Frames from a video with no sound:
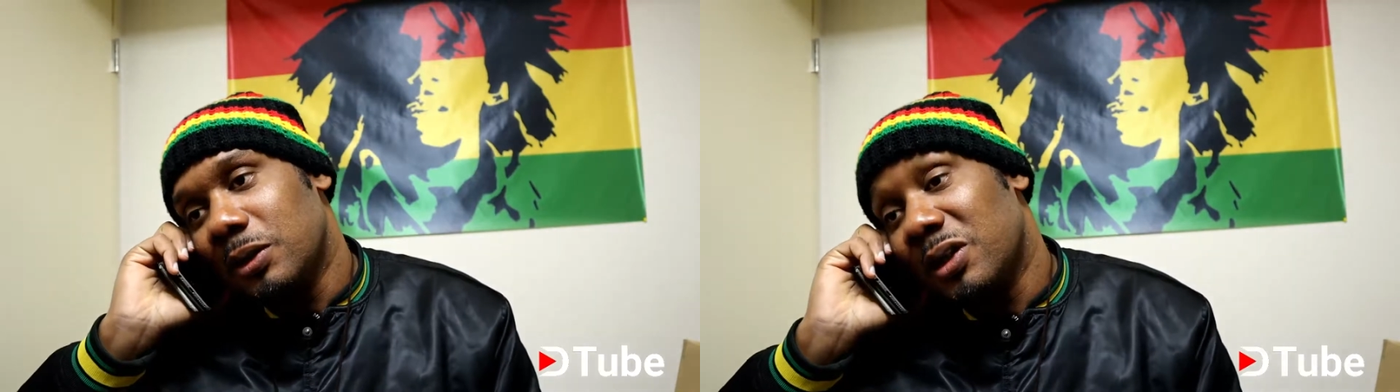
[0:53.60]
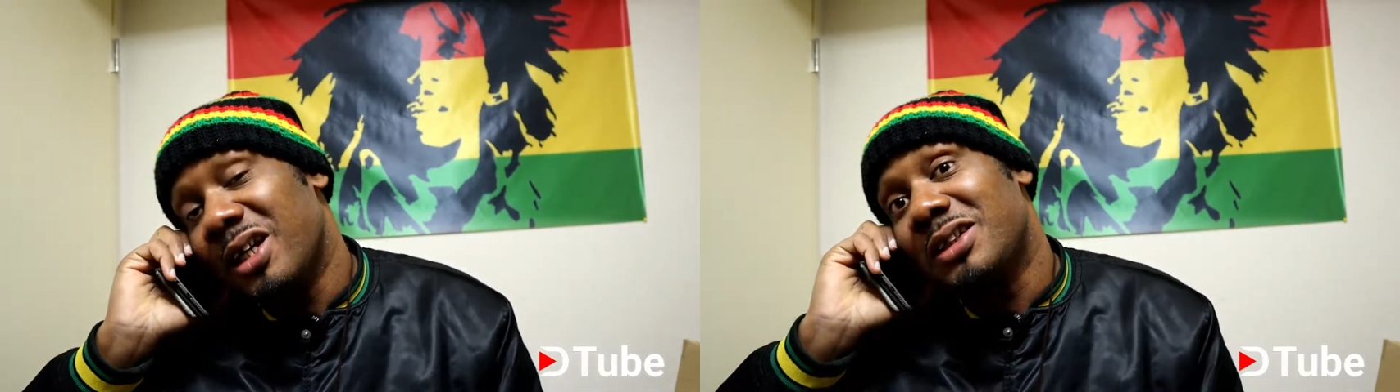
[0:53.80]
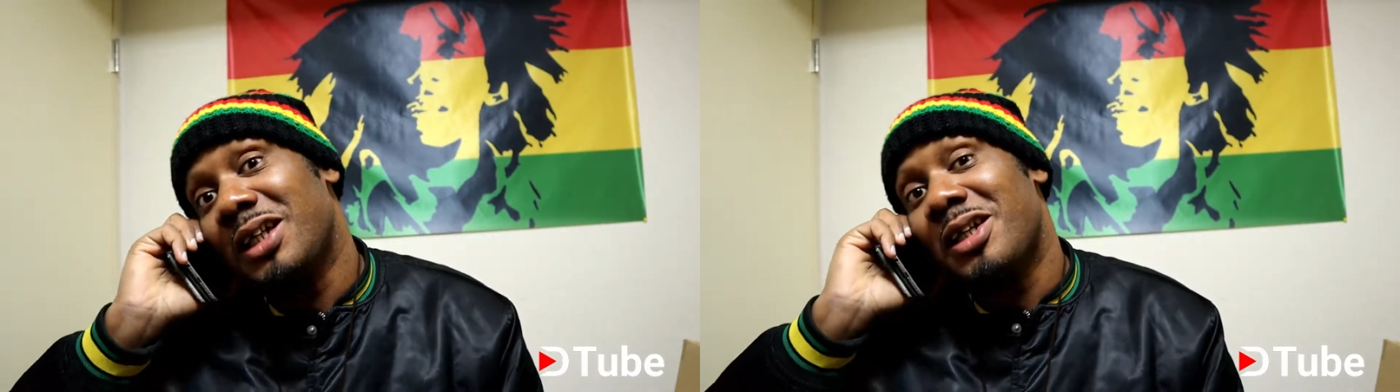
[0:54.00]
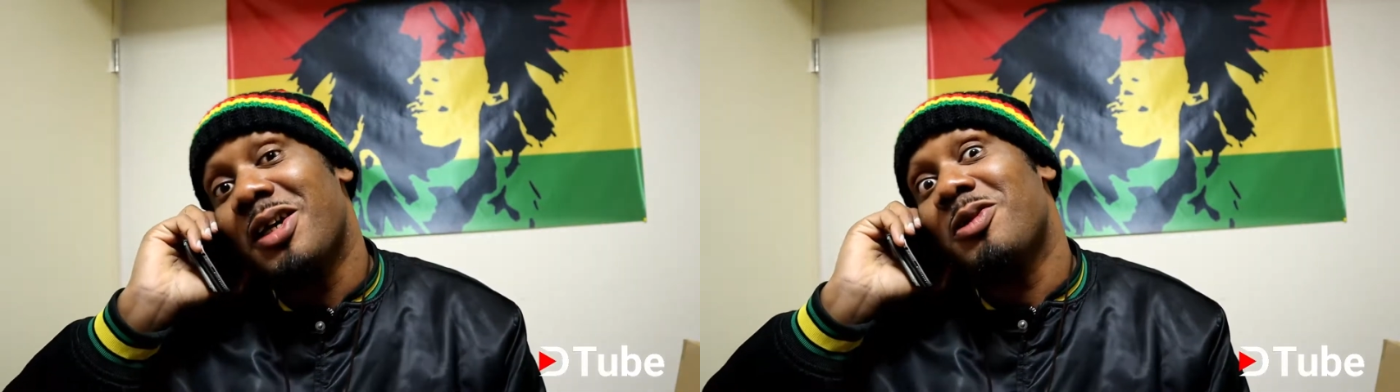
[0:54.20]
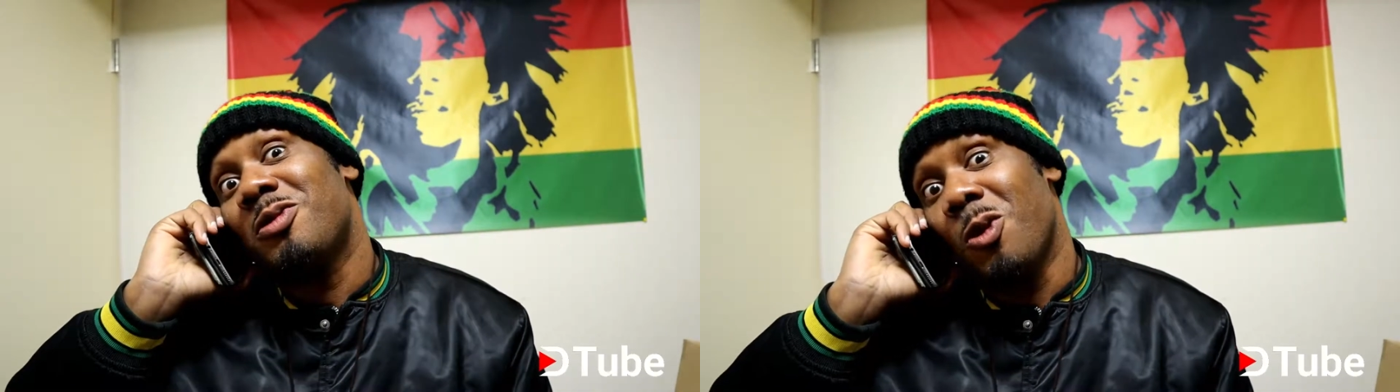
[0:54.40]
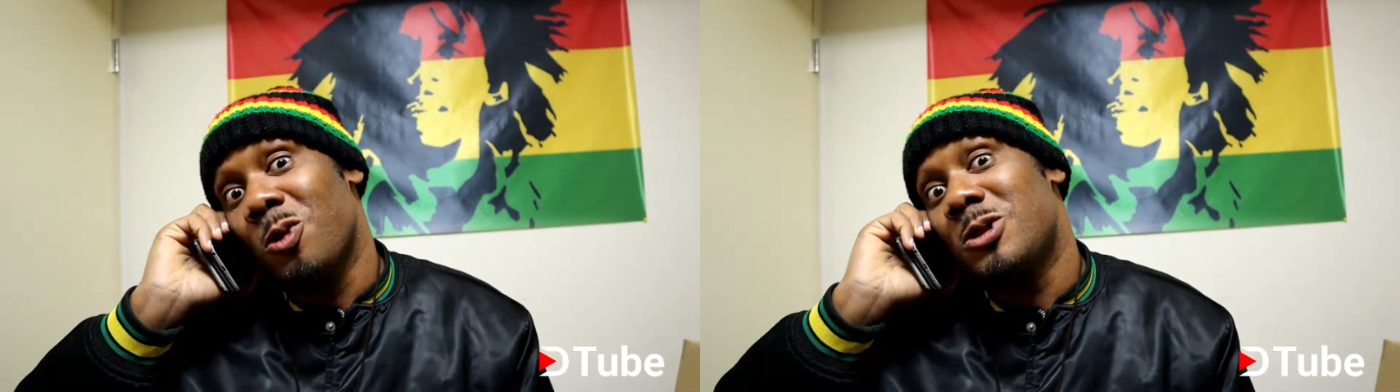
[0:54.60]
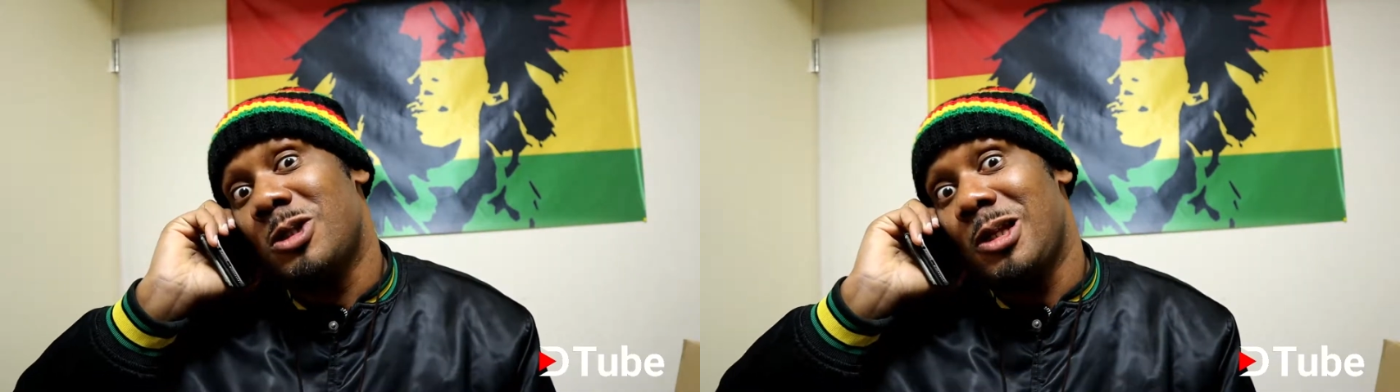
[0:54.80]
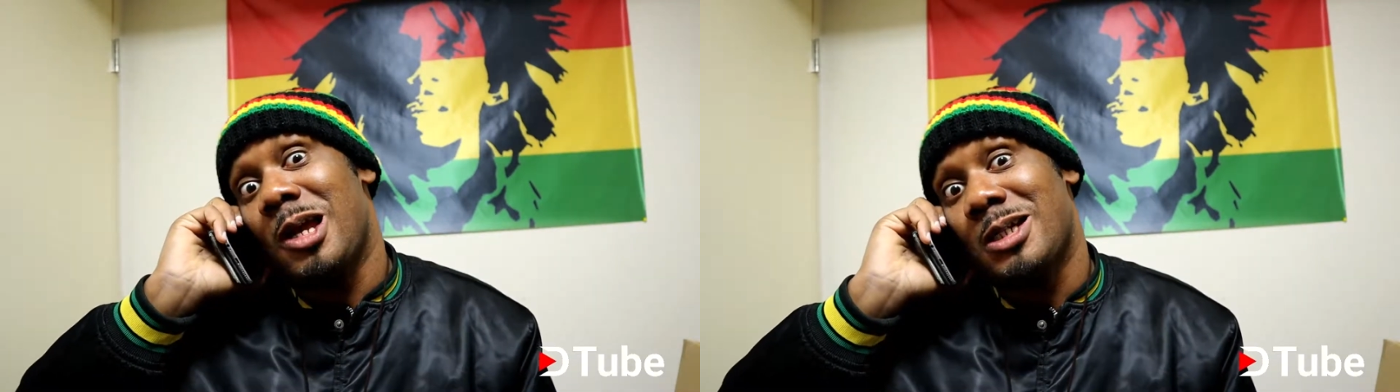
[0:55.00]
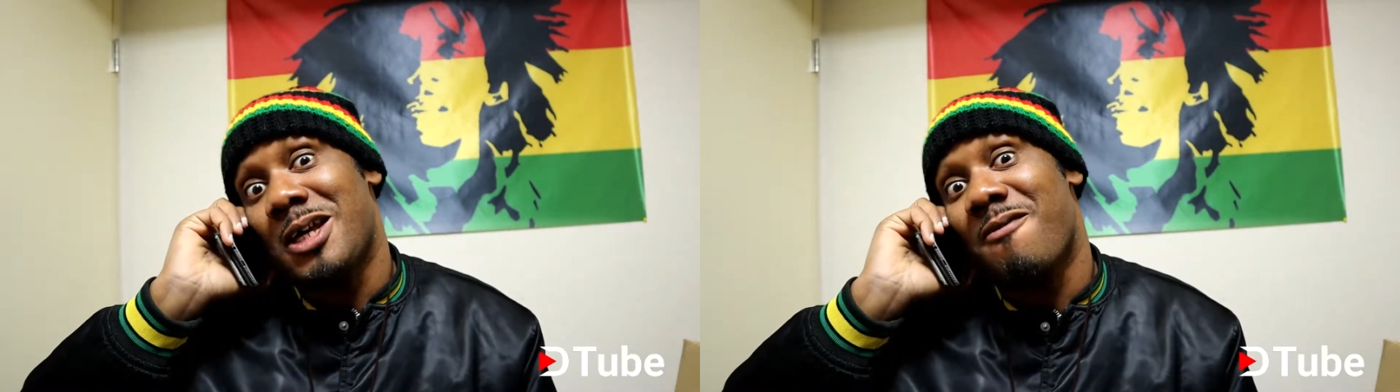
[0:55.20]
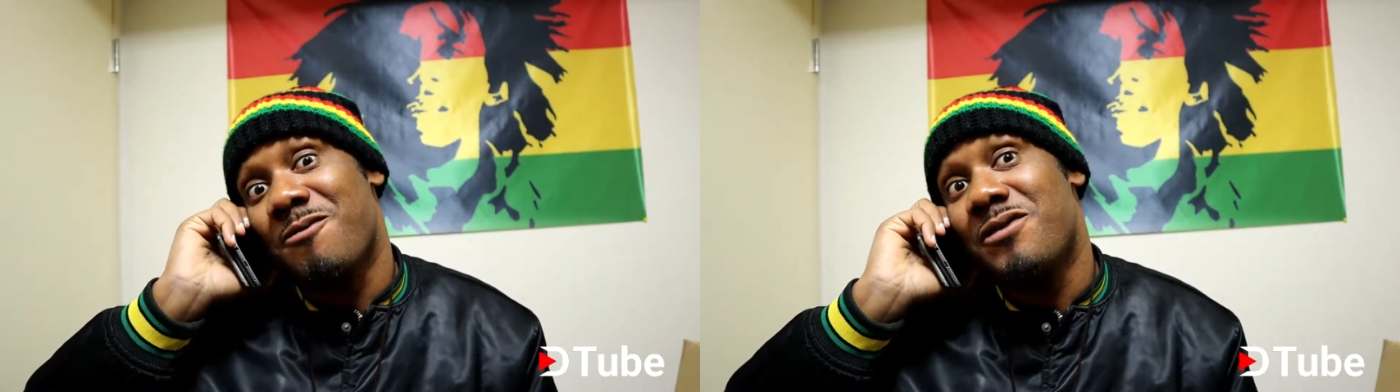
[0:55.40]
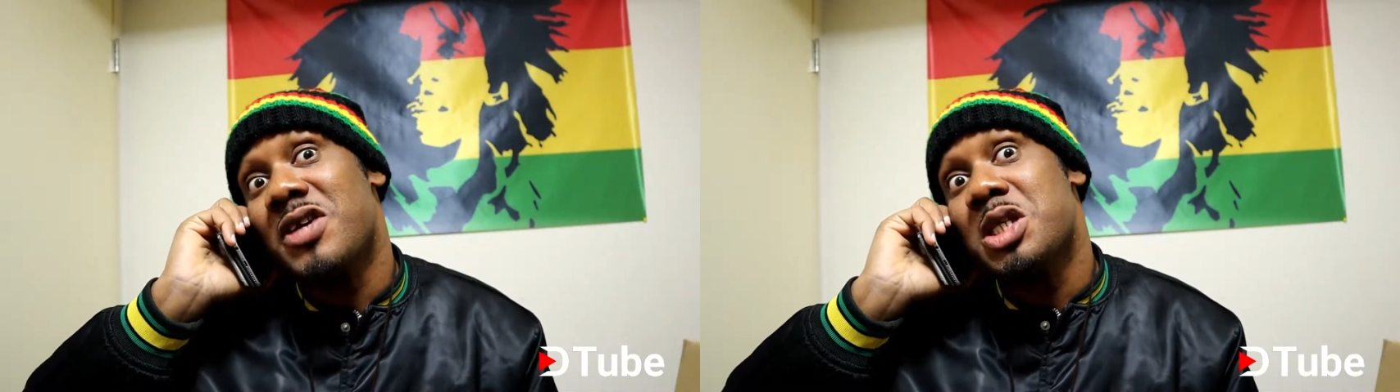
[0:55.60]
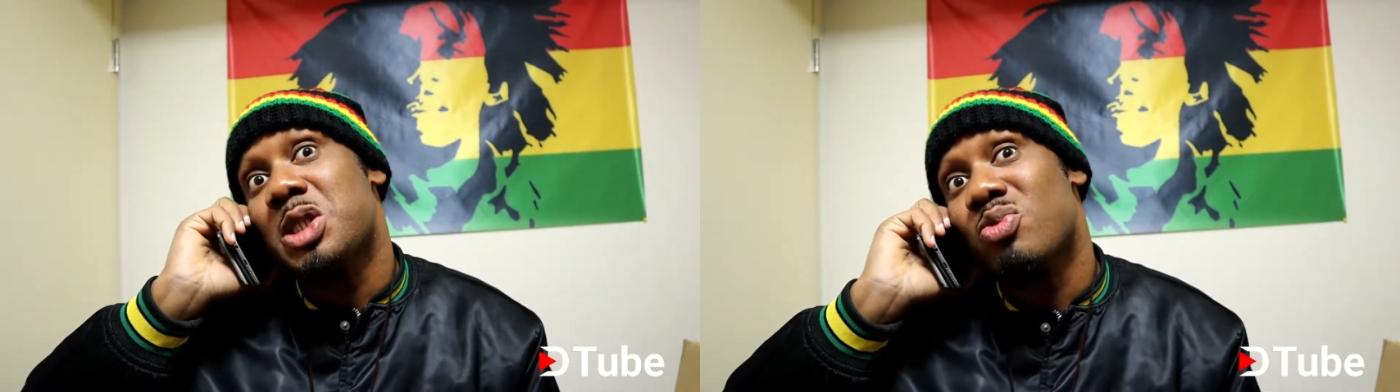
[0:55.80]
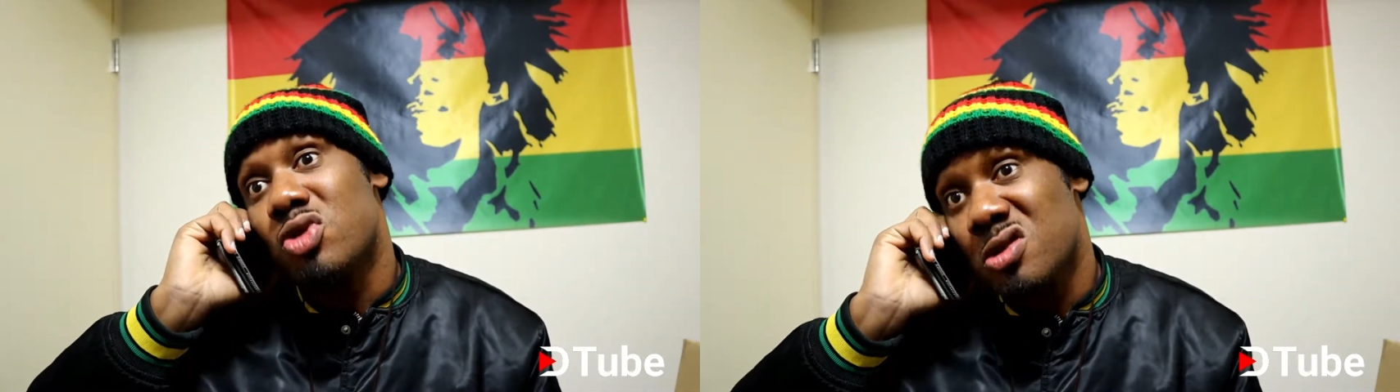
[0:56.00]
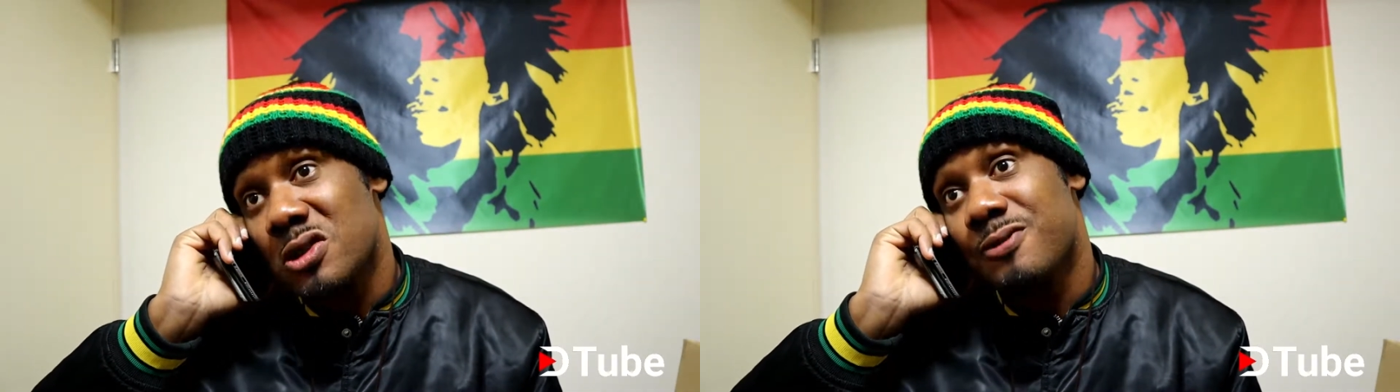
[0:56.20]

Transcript: Hey, so I get a thousand likes on Facebook.